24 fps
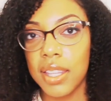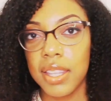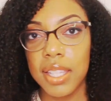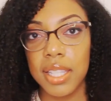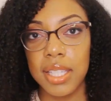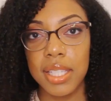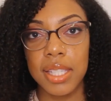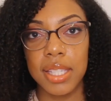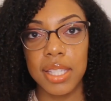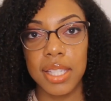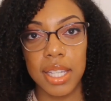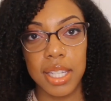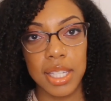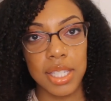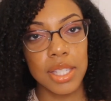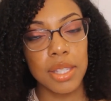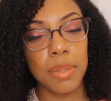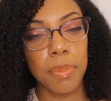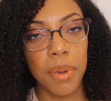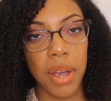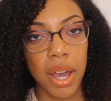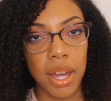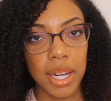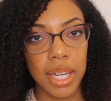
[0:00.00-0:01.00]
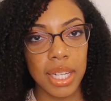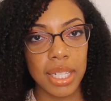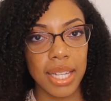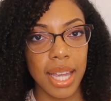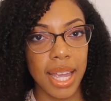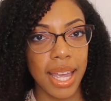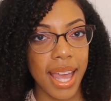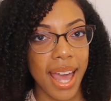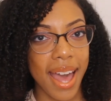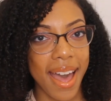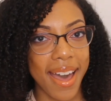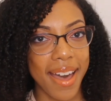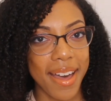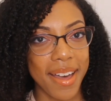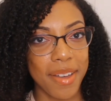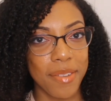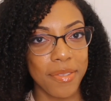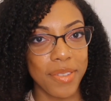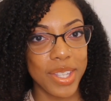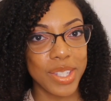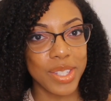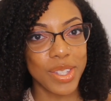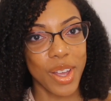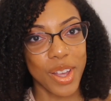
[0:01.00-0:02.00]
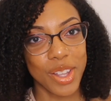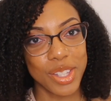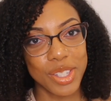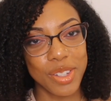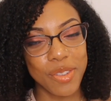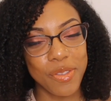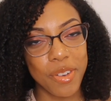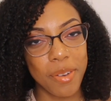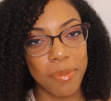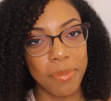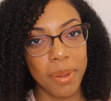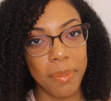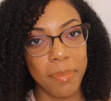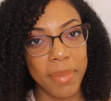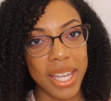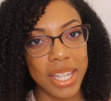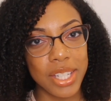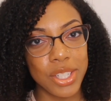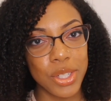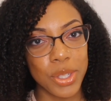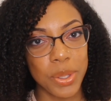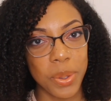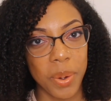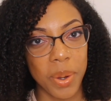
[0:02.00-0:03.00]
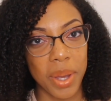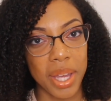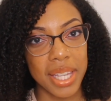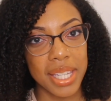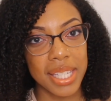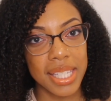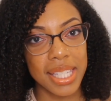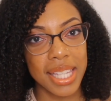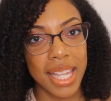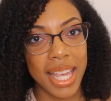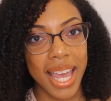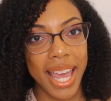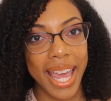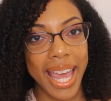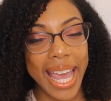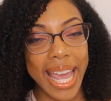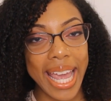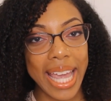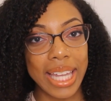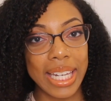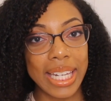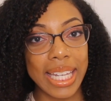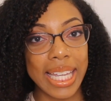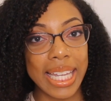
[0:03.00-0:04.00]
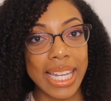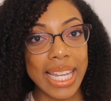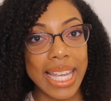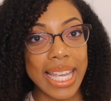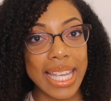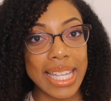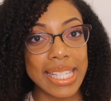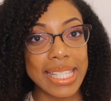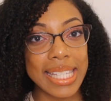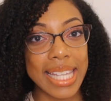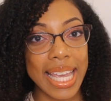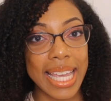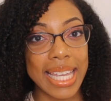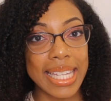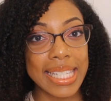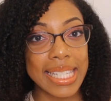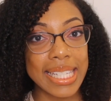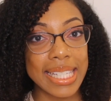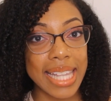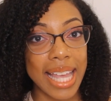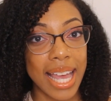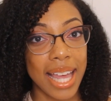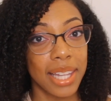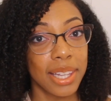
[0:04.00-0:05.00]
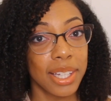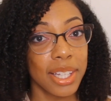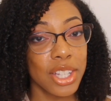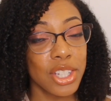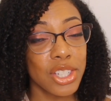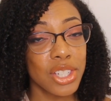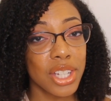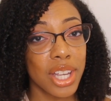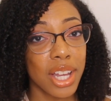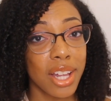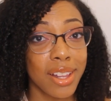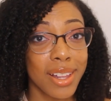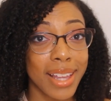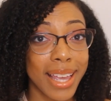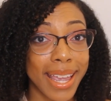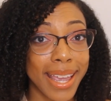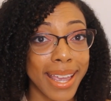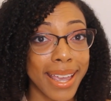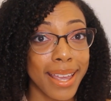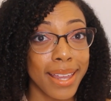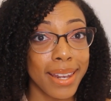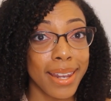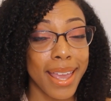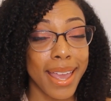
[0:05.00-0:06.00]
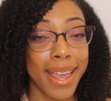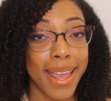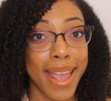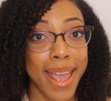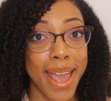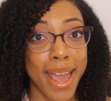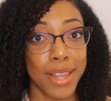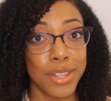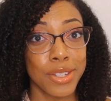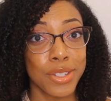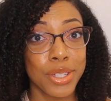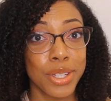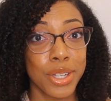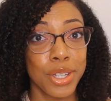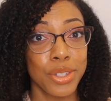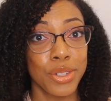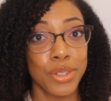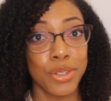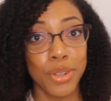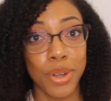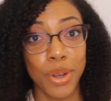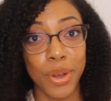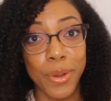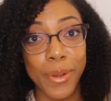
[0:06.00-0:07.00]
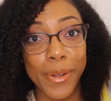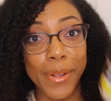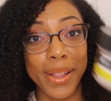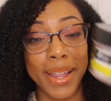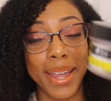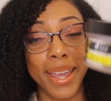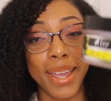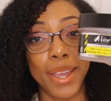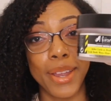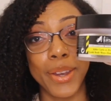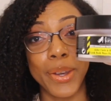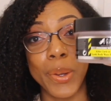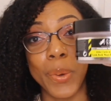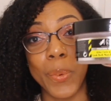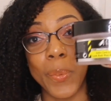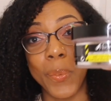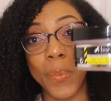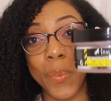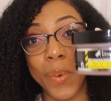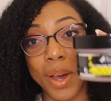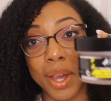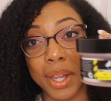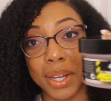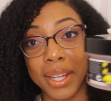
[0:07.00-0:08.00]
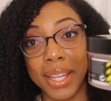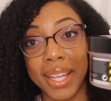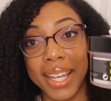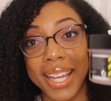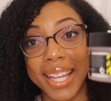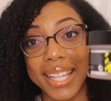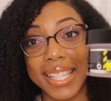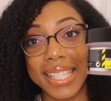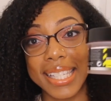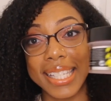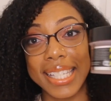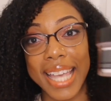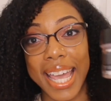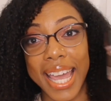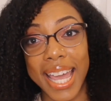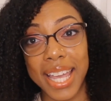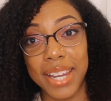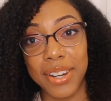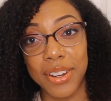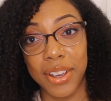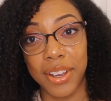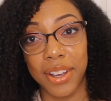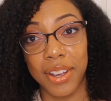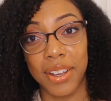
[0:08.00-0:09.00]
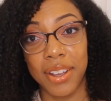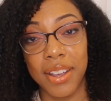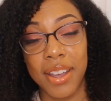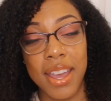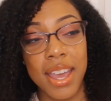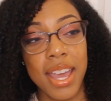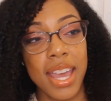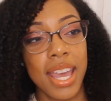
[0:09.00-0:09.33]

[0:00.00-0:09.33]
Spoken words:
The sixth product I have is also from the Made Choice, and it is a styling gel and an edge control in one container.